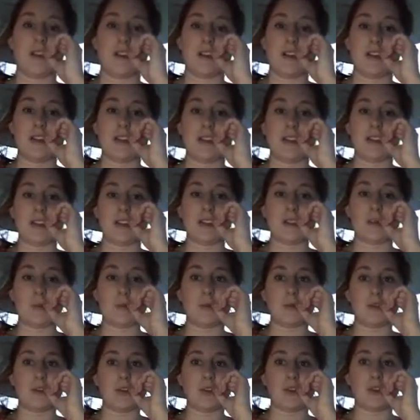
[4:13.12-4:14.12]
lot of them
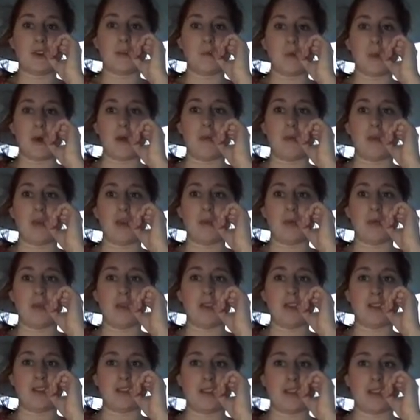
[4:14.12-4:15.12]
will not go public
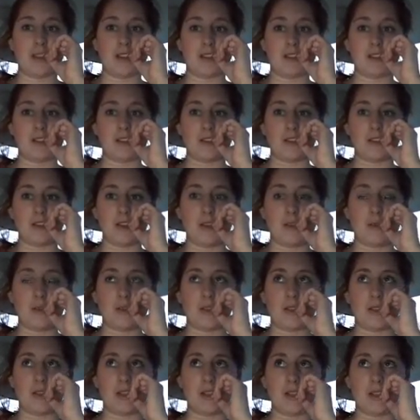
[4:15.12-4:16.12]
because that is not
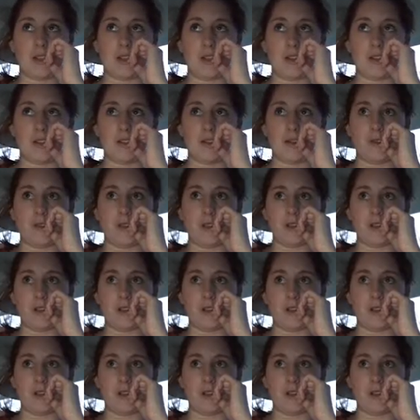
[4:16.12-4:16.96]
what they're here for.